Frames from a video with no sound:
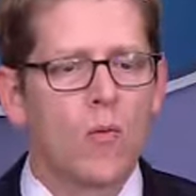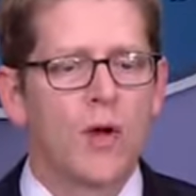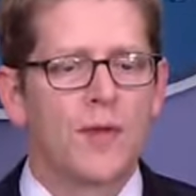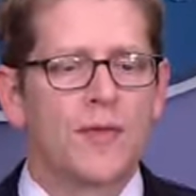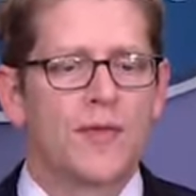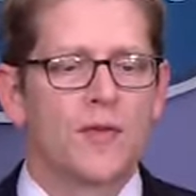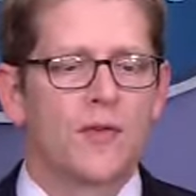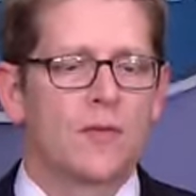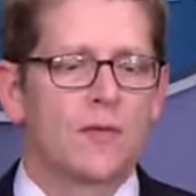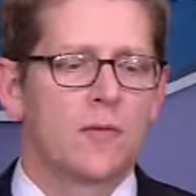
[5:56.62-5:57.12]

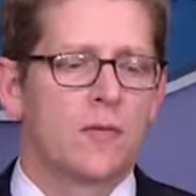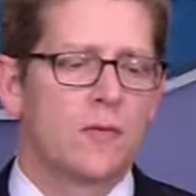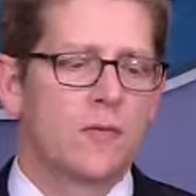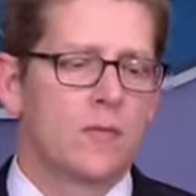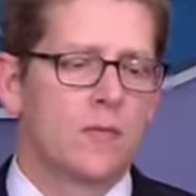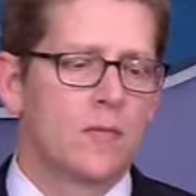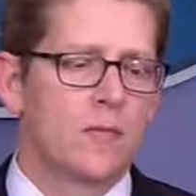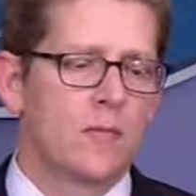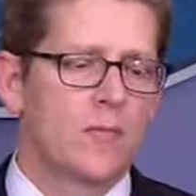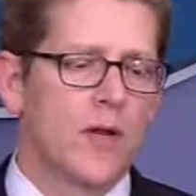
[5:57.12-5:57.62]
What the
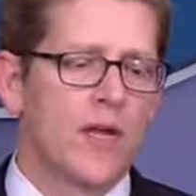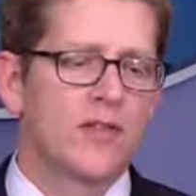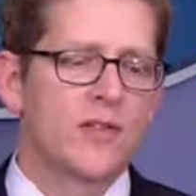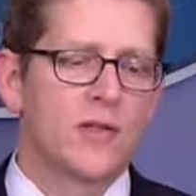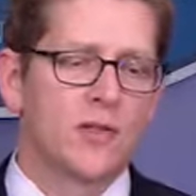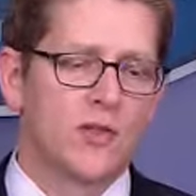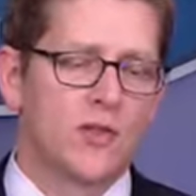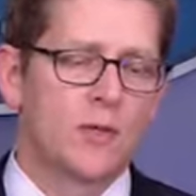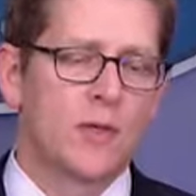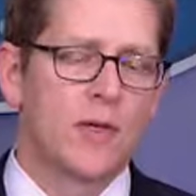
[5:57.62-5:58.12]

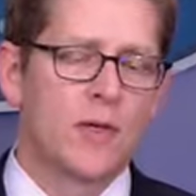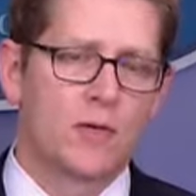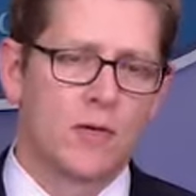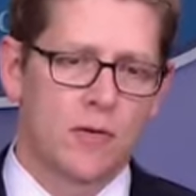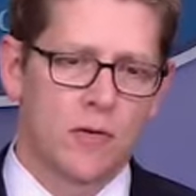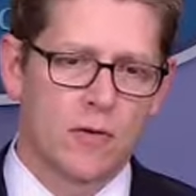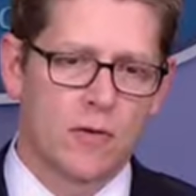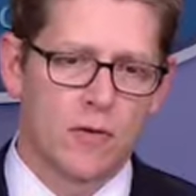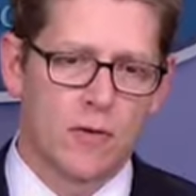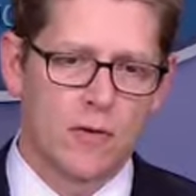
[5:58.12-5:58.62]
President and the
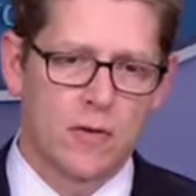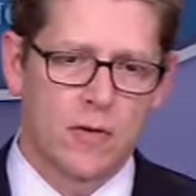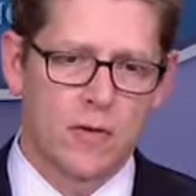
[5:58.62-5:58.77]
Speaker